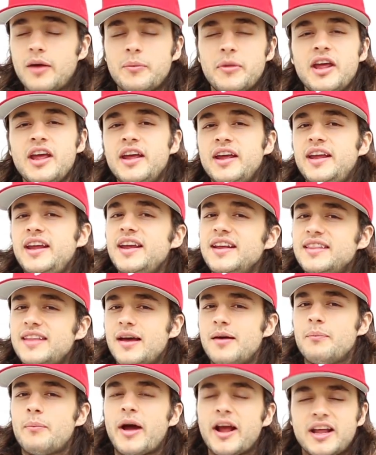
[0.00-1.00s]
I mean, he had
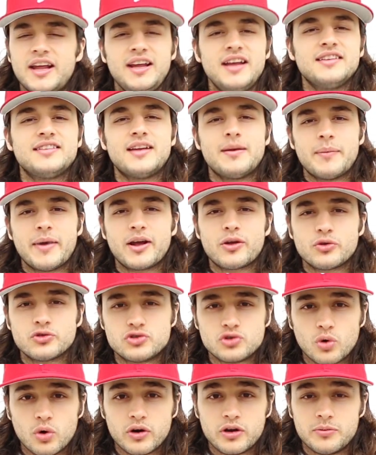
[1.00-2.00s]
that, Mike, he has that Michael
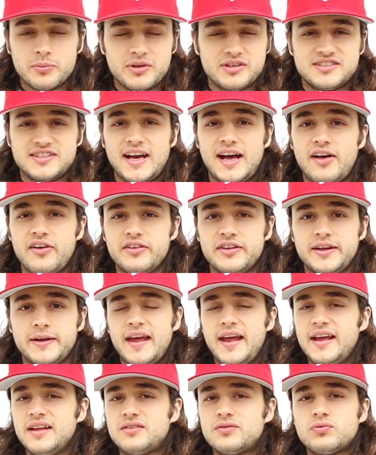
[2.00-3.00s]
Jordan mentality.
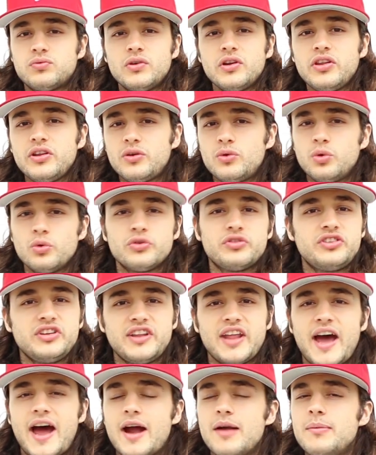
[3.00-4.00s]
It's really cool to see
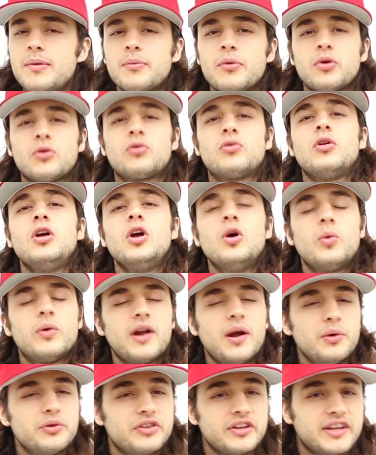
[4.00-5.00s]
that. I remember when
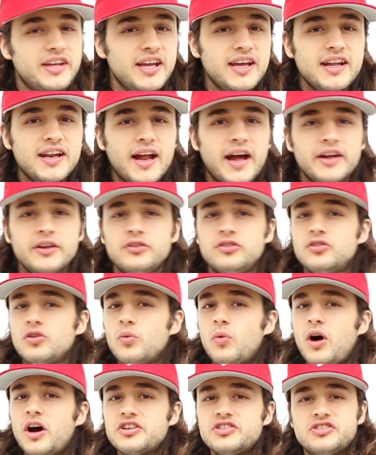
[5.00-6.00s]
I was a kid, I used to
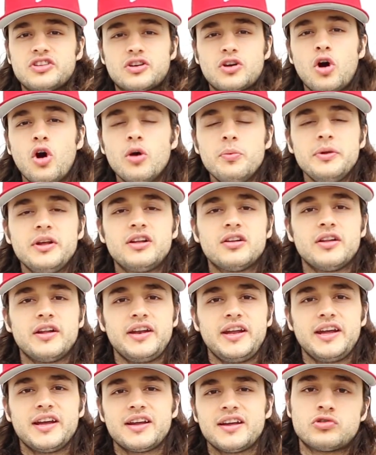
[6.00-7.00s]
watch the Kobe
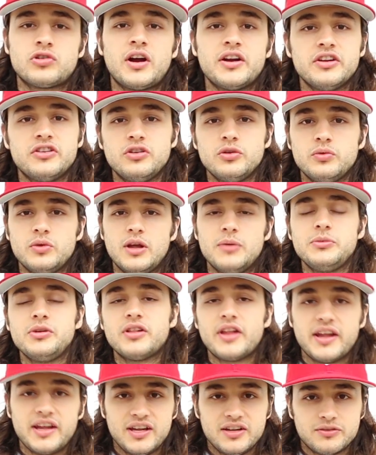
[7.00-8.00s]
Clinic, try to do,
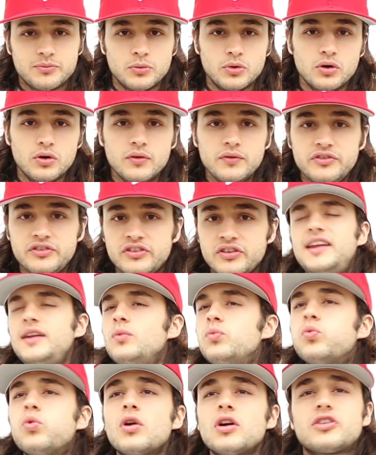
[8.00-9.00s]
emulate his moves. He
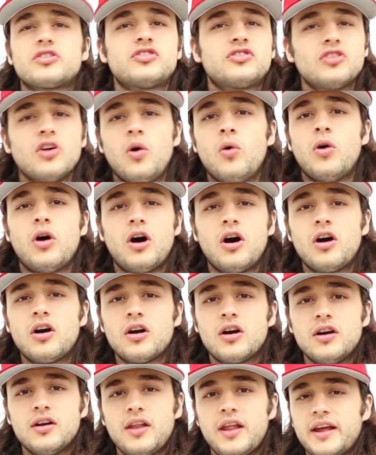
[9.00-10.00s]
works so
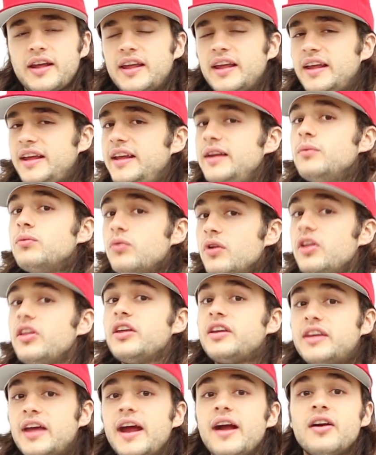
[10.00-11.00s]
hard. Like, he
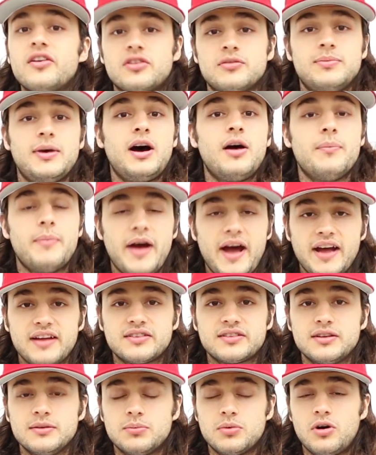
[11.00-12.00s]
really cares about
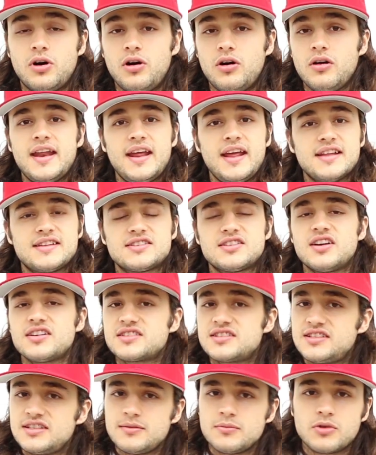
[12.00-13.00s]
basketball. It, it sucks
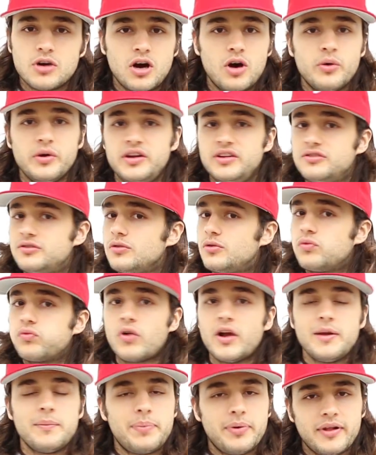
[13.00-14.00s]
seeing go. He's a
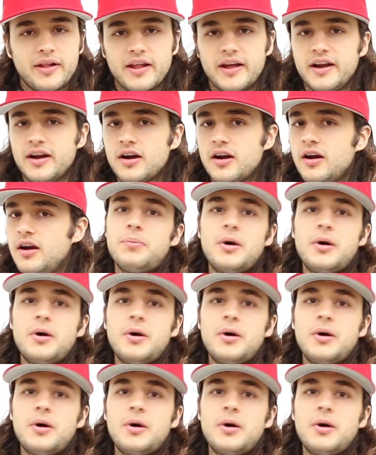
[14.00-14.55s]
great player.